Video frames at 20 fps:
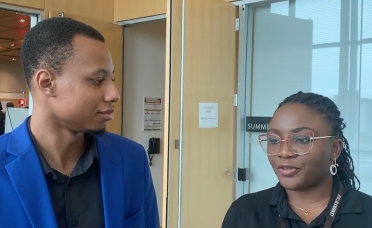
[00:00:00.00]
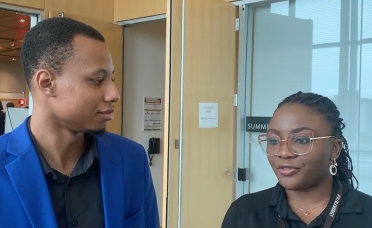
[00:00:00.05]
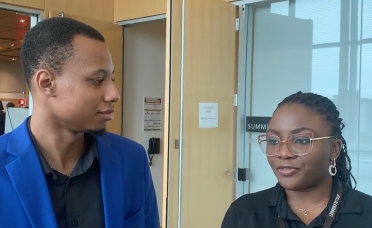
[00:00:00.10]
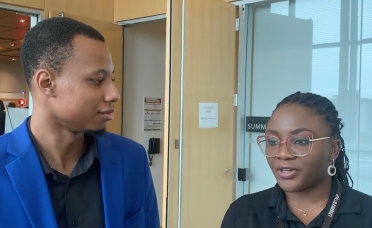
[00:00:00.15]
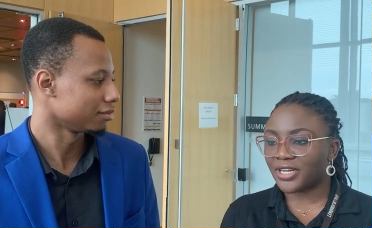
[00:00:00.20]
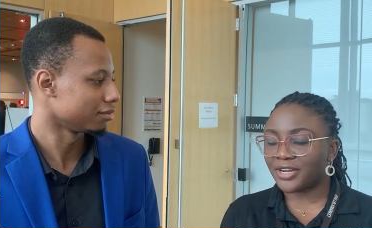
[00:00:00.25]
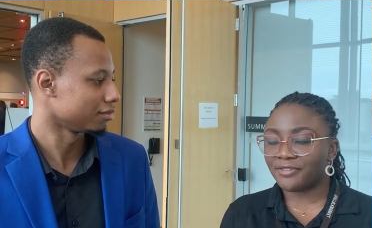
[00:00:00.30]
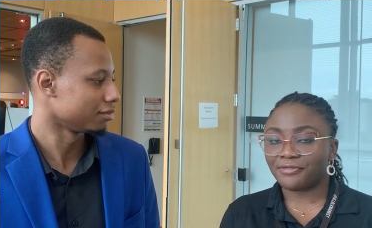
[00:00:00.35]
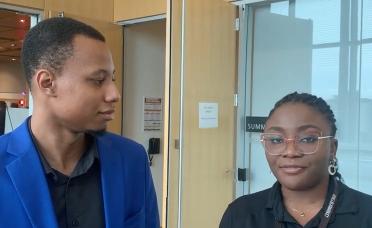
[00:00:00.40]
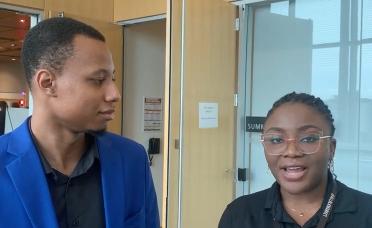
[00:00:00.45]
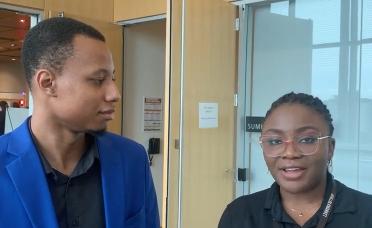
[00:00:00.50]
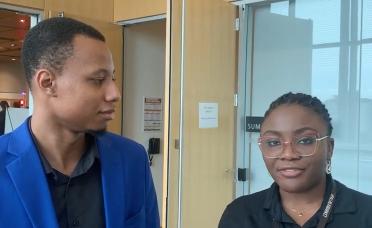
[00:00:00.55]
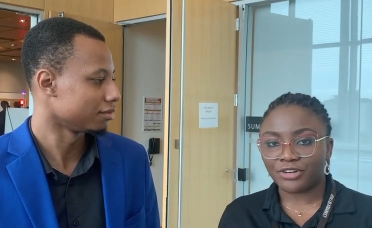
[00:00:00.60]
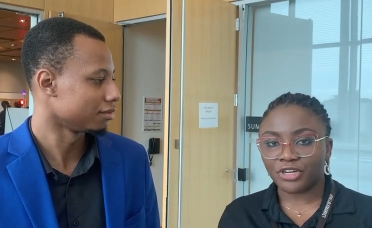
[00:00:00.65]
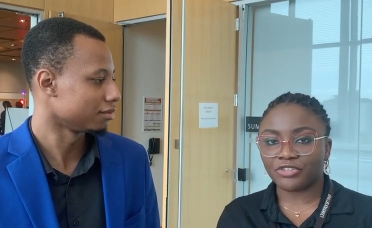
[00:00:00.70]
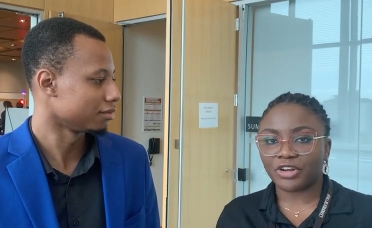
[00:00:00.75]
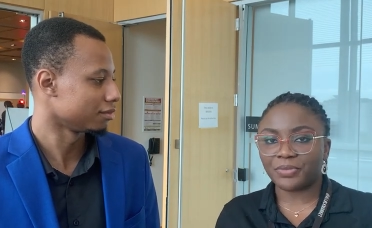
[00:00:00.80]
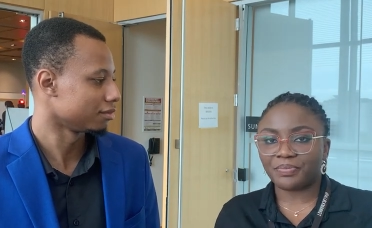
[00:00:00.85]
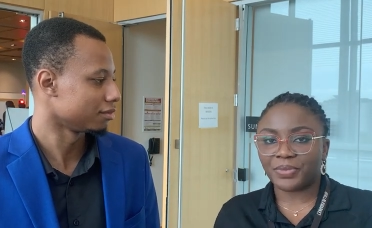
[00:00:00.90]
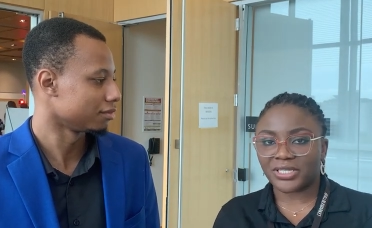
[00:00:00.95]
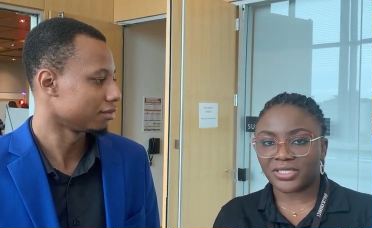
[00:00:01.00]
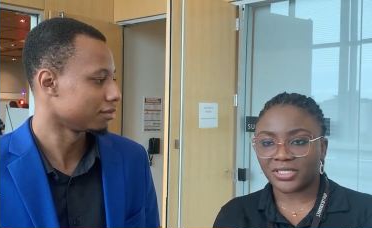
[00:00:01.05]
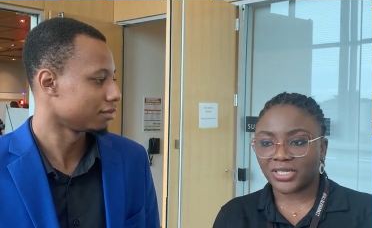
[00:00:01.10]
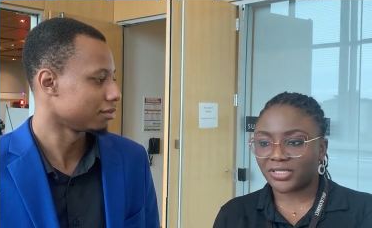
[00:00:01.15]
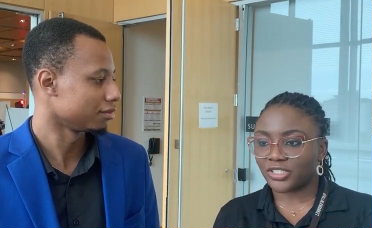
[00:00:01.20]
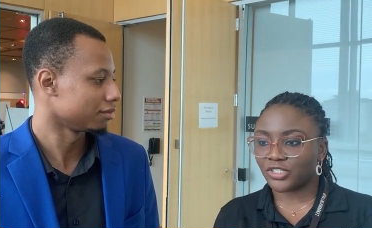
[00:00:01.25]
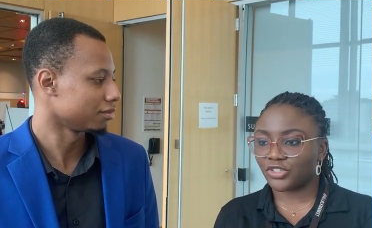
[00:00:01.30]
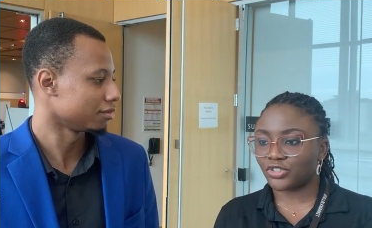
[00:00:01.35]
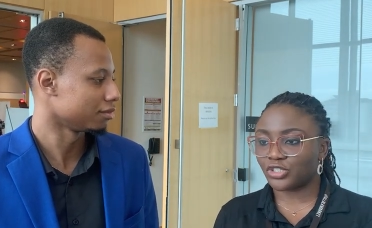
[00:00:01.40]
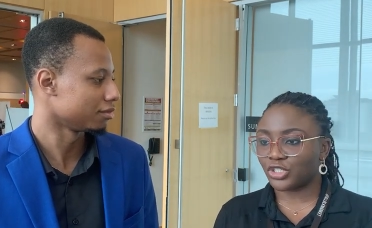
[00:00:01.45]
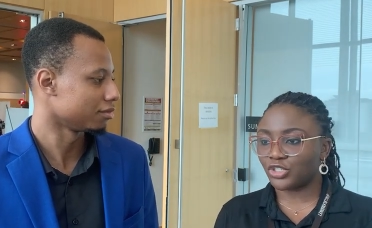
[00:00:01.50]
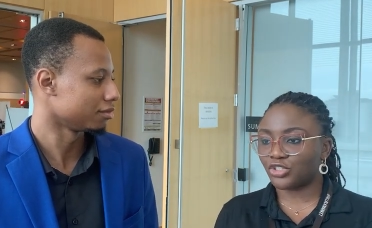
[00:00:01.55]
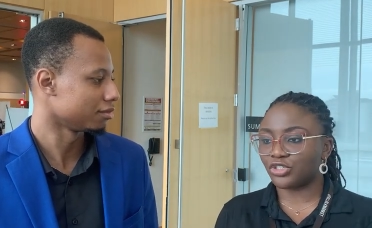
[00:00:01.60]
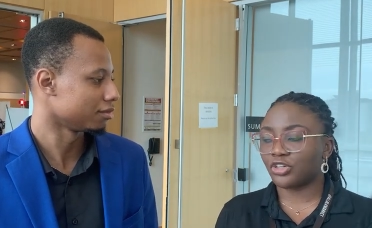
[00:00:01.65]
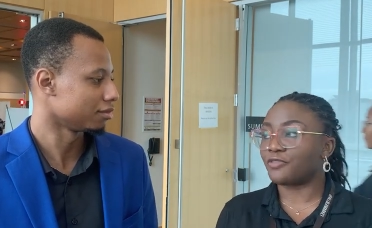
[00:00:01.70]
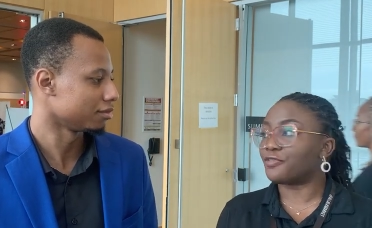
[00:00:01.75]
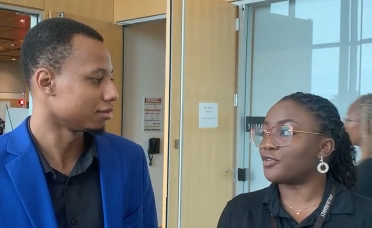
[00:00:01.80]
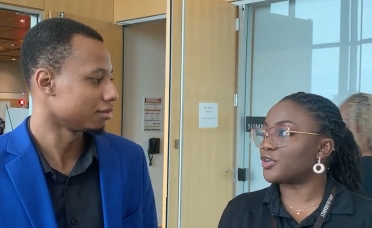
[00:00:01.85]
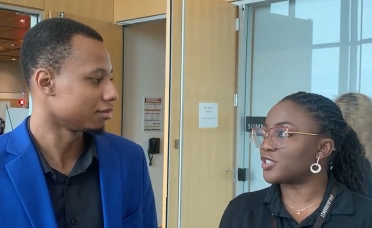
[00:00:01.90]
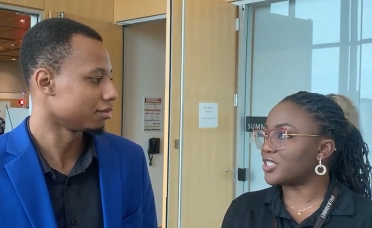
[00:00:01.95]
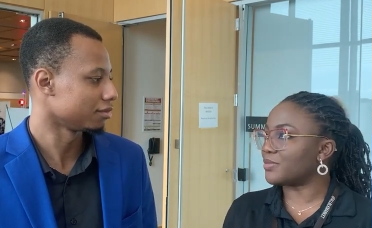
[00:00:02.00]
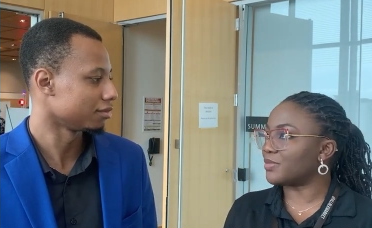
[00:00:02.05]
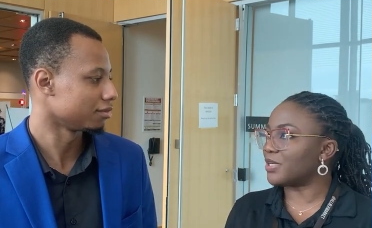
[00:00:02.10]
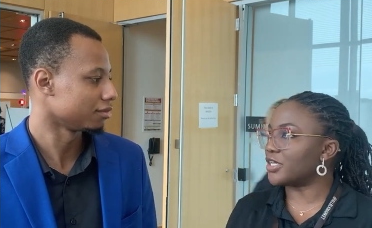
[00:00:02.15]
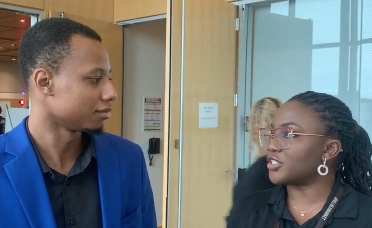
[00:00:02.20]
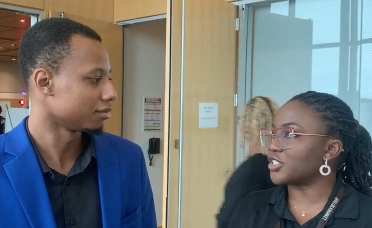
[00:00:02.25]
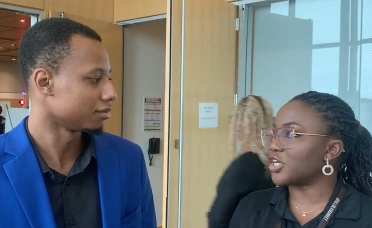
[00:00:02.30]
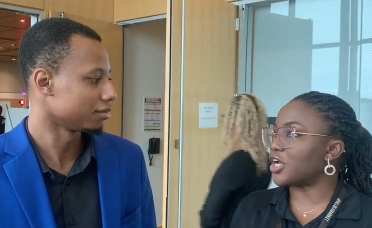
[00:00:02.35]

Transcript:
Speaker 1: funded 500 businesses to the tune of $40 million.